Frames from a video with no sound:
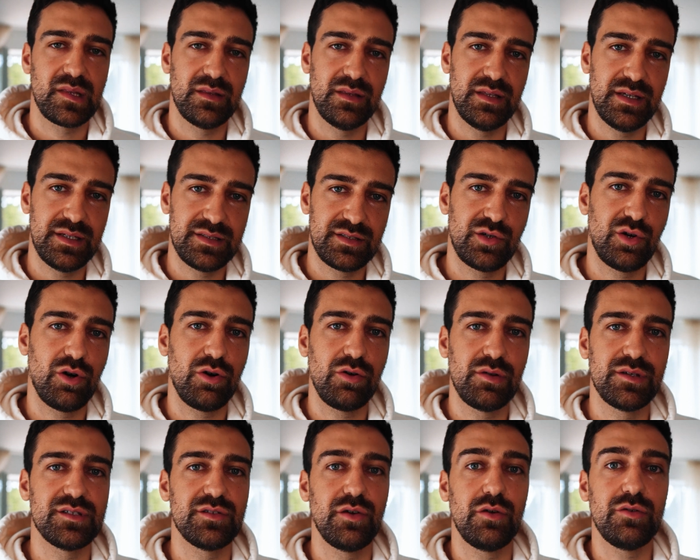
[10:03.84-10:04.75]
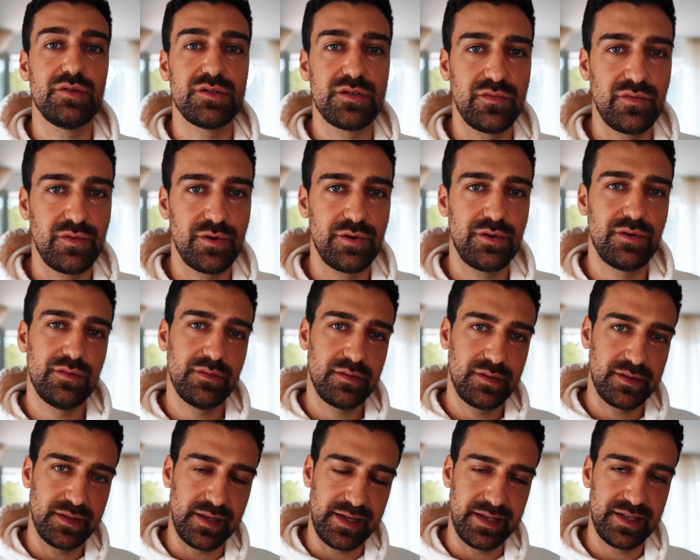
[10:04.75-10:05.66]
this call is also for you.
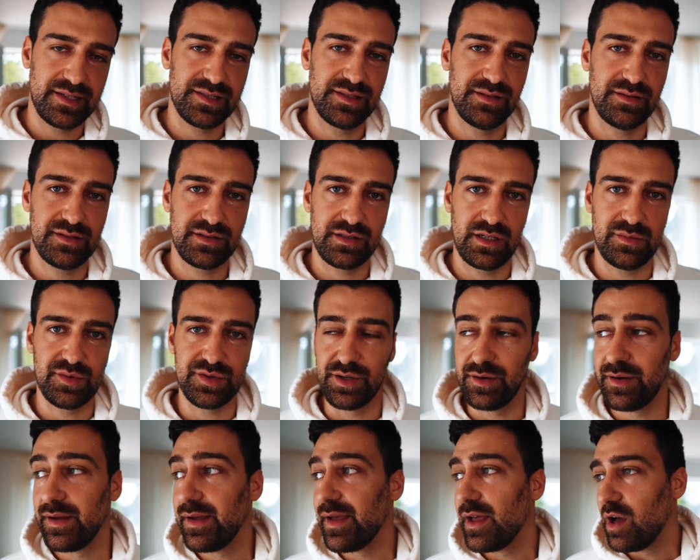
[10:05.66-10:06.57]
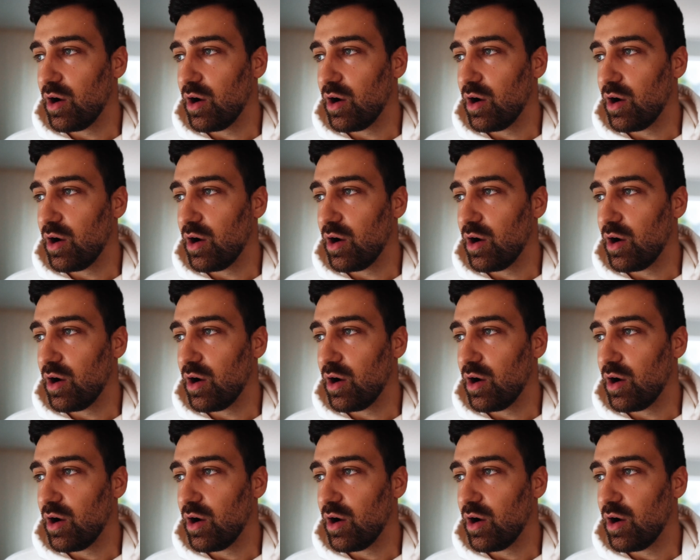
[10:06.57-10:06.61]
The link is in the description.